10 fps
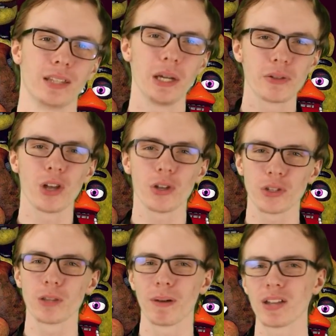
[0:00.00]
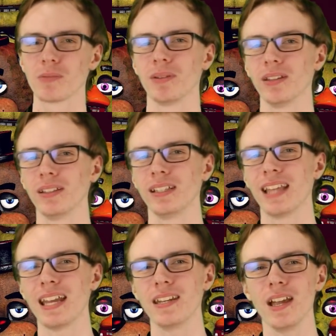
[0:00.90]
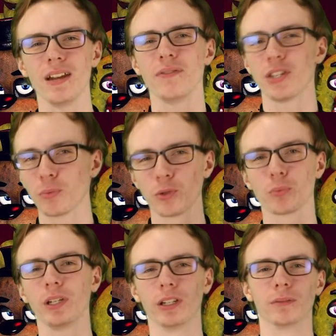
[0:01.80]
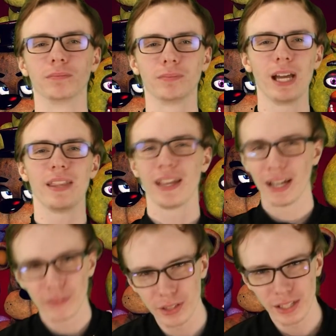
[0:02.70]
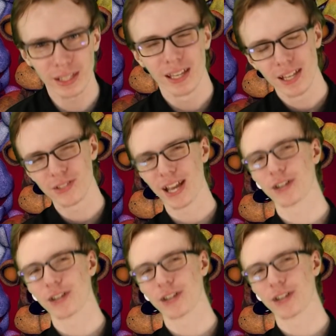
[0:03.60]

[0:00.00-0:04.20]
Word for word: There is also the possibility that none of this was real, and that everything is